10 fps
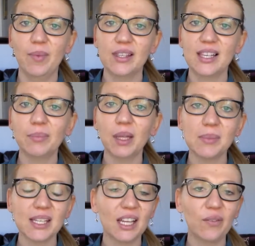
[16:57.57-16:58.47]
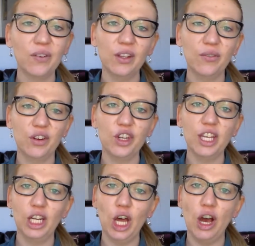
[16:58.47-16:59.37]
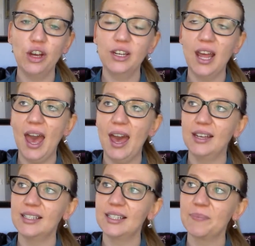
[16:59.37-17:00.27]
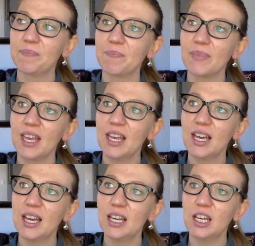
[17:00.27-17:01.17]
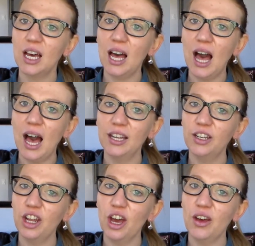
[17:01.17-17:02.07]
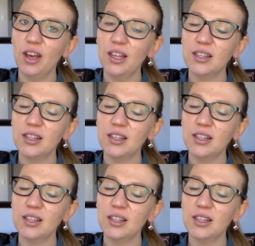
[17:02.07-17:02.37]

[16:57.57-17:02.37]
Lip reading: sometimes it can feel very alone, and I don't know,